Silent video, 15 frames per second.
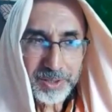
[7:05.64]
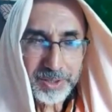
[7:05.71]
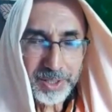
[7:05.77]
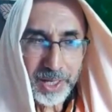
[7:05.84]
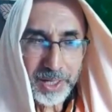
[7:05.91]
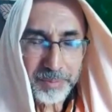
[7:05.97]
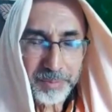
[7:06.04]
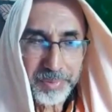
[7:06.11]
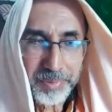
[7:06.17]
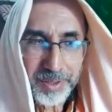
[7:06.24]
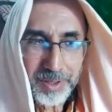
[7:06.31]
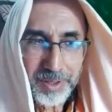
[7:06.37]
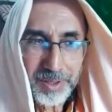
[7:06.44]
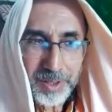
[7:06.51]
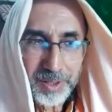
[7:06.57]
can
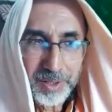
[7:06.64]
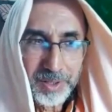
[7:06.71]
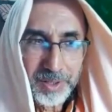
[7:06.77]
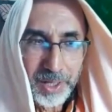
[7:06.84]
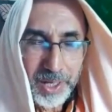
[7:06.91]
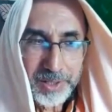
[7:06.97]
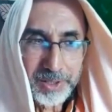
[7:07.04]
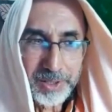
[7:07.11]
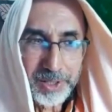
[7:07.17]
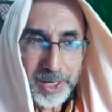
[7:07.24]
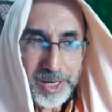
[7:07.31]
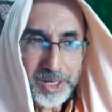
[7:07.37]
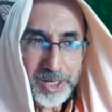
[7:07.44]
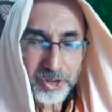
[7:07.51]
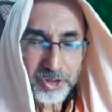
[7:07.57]
be
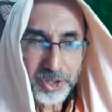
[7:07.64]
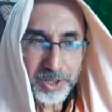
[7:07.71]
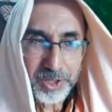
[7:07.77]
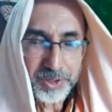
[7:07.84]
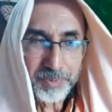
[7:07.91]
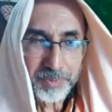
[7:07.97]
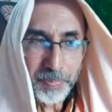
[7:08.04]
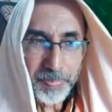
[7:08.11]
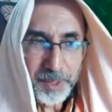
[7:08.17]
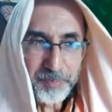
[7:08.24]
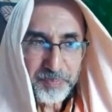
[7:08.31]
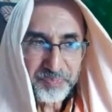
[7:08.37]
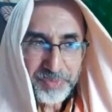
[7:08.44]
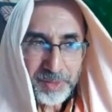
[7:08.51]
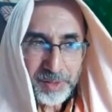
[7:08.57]
engaged in
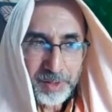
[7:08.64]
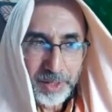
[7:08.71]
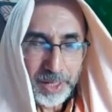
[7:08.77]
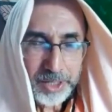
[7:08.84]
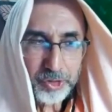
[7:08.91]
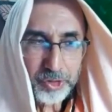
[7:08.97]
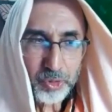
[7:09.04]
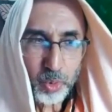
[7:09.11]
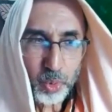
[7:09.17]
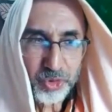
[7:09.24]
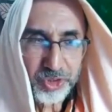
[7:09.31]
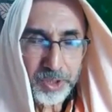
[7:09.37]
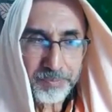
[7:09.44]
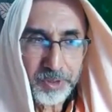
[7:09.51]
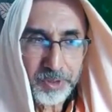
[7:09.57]

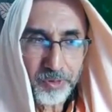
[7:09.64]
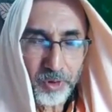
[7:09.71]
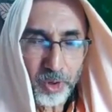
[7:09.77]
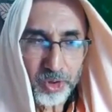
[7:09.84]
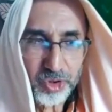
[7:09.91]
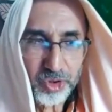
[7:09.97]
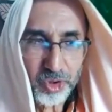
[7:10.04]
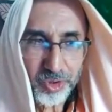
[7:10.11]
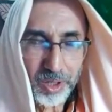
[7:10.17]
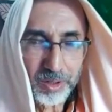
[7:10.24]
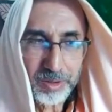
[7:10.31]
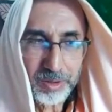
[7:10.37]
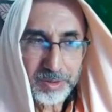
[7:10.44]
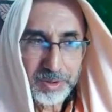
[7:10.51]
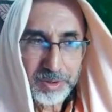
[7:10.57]
exclusive
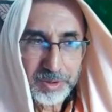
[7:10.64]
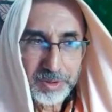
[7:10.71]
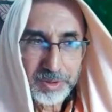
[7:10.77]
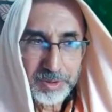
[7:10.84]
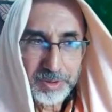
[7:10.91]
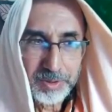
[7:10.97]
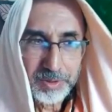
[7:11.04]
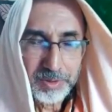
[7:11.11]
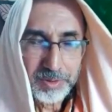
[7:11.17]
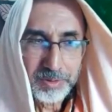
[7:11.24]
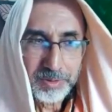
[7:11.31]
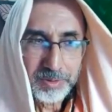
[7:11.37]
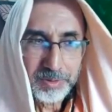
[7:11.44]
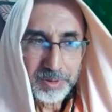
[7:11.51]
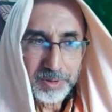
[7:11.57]
devotional,
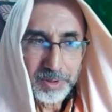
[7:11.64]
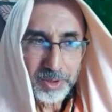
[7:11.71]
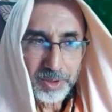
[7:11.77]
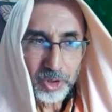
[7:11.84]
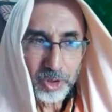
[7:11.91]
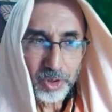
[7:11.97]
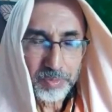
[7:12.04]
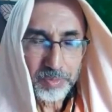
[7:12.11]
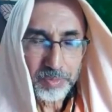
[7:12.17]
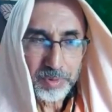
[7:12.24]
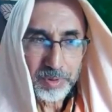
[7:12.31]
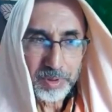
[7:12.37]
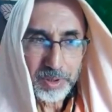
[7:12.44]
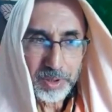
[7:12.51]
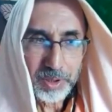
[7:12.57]
you know,
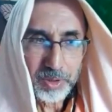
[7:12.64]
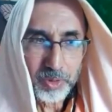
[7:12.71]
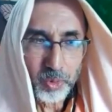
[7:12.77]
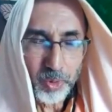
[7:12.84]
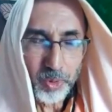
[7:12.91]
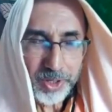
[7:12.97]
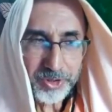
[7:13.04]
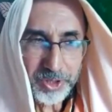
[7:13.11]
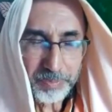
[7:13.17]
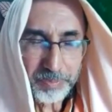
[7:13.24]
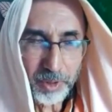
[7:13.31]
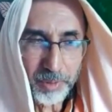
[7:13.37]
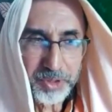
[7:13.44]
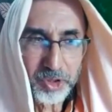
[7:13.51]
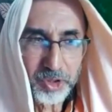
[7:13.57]
worship
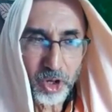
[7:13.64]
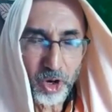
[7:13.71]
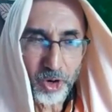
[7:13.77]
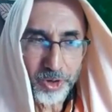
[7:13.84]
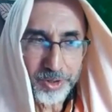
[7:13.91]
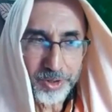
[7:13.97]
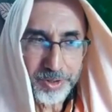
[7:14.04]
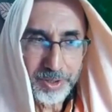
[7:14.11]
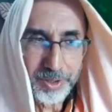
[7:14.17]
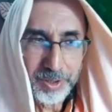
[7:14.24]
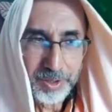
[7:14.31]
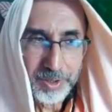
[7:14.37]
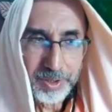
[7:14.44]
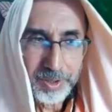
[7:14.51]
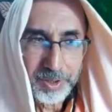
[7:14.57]
of the Lord,
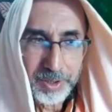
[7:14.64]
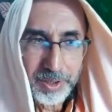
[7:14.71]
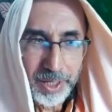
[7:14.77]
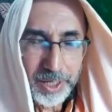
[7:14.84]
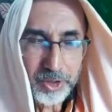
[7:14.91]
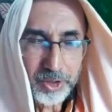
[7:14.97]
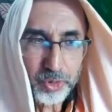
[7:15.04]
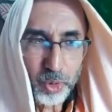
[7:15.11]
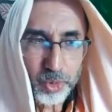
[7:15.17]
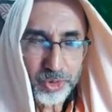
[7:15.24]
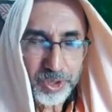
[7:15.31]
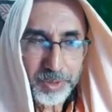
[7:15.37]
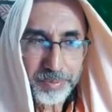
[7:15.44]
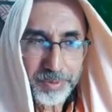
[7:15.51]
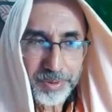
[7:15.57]

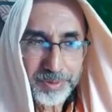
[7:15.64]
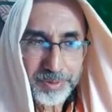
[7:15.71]
exclusive,